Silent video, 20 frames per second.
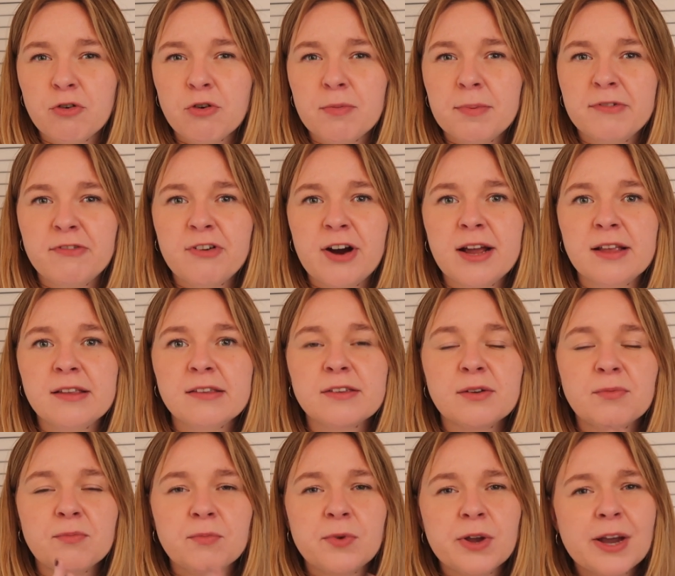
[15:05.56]
group of friends
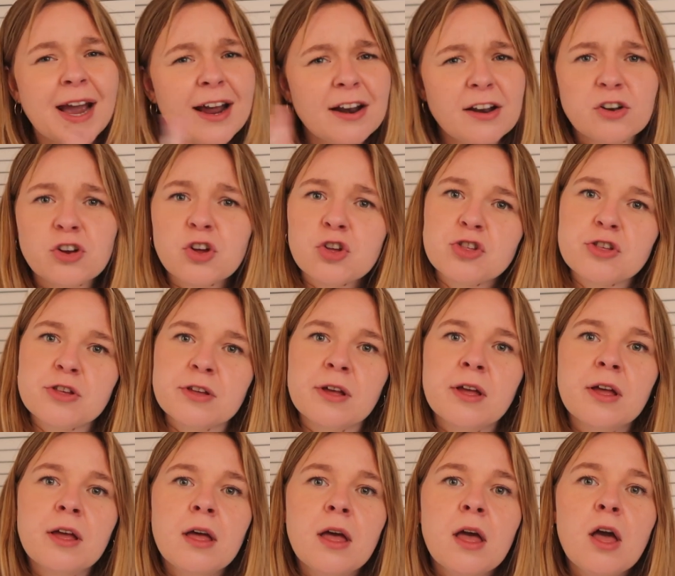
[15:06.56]
and you kind of touch
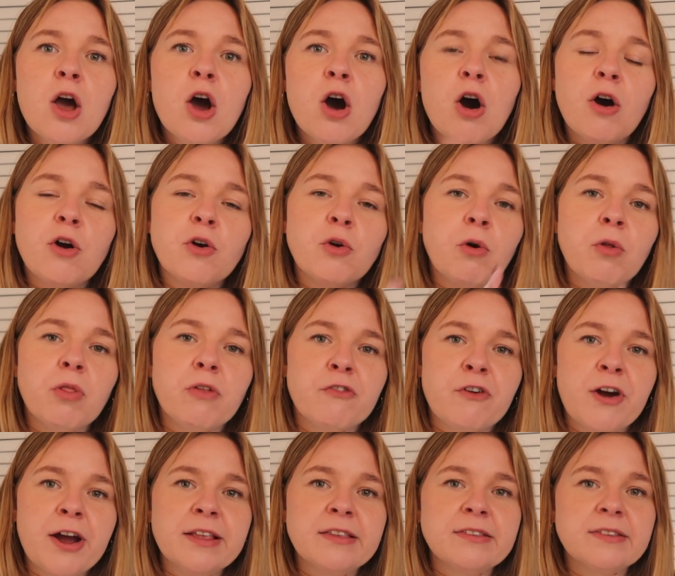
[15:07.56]
on all the
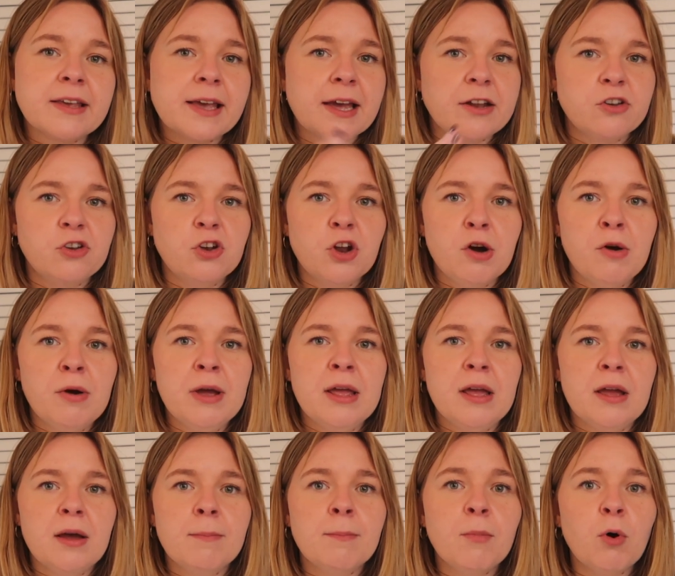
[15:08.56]
friends and get to know
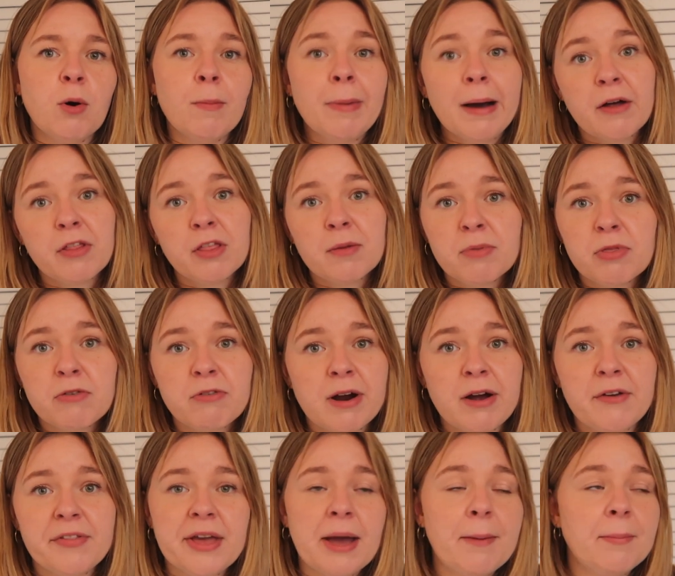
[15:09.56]
more about them
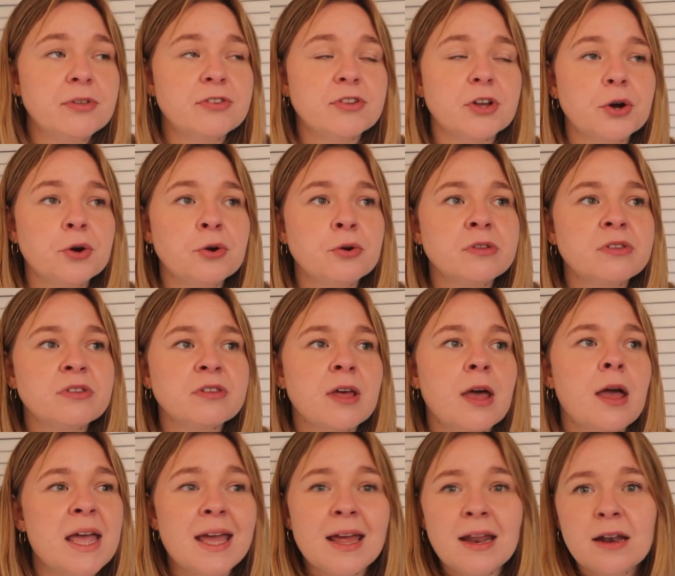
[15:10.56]
throughout the episodes.
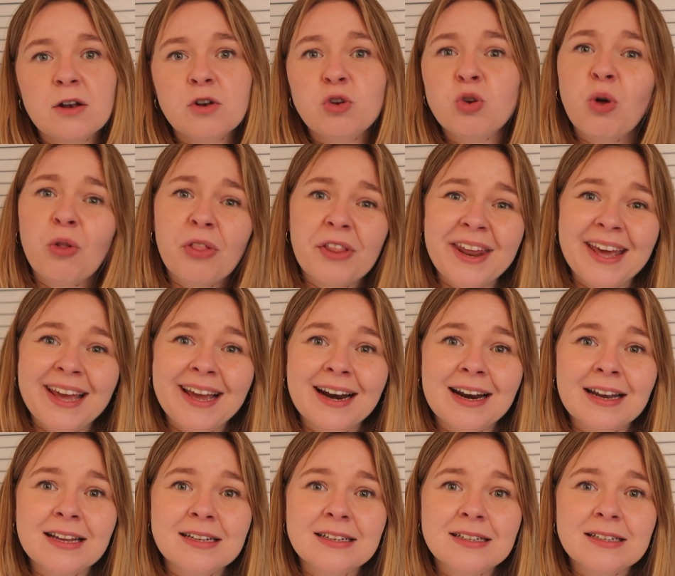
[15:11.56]
In Northern
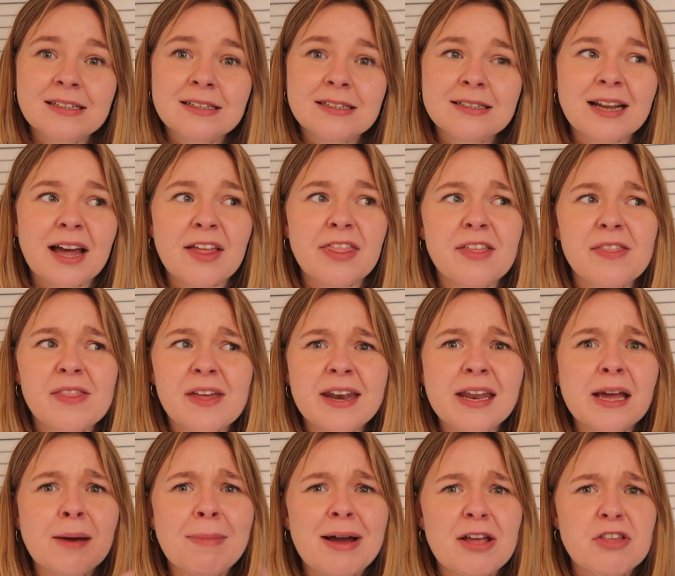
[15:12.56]
England, I think they're
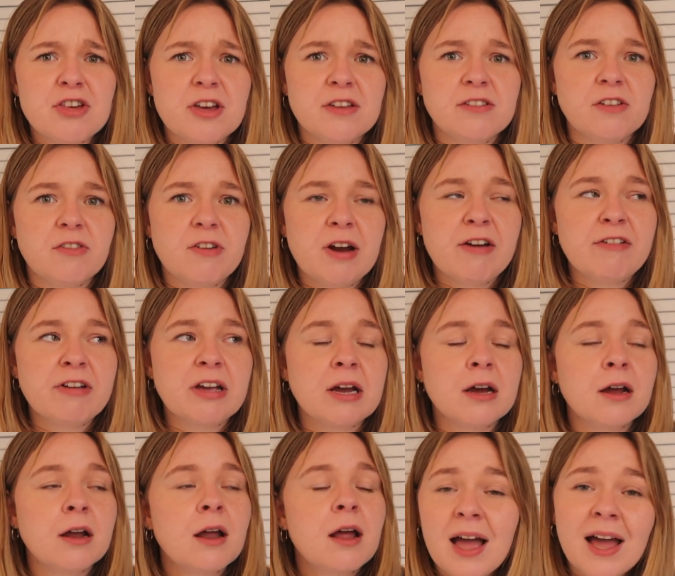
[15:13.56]
near Manchester
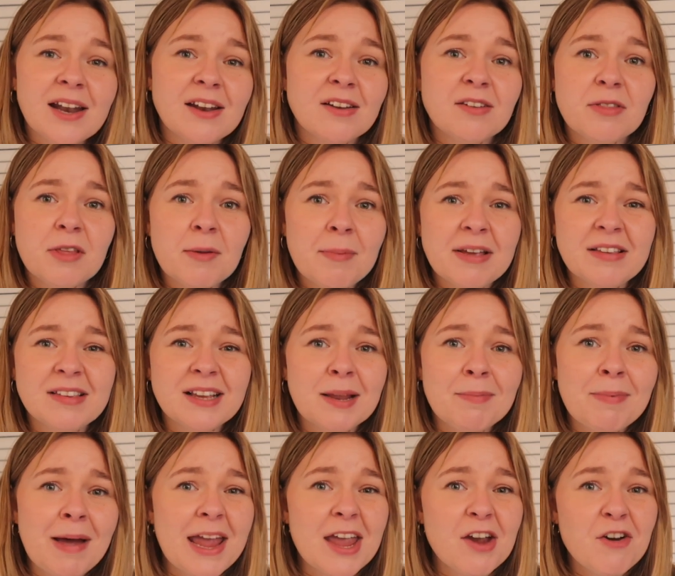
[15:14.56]
area, and they're
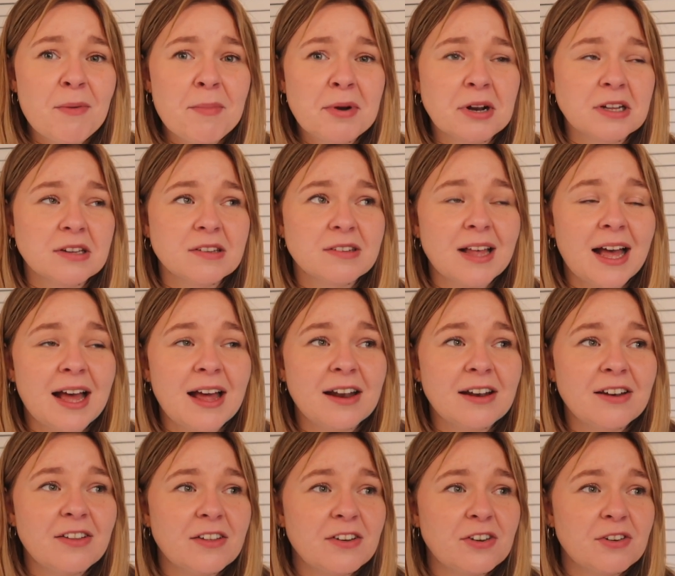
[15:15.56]
basically petty criminals
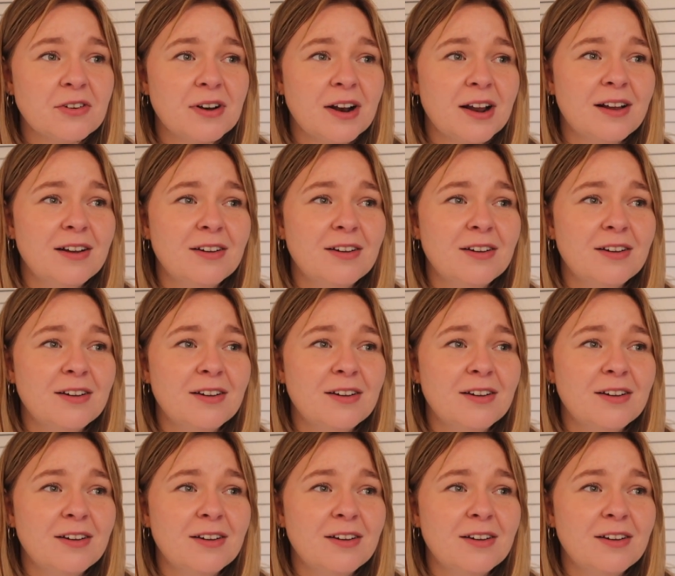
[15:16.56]
and they do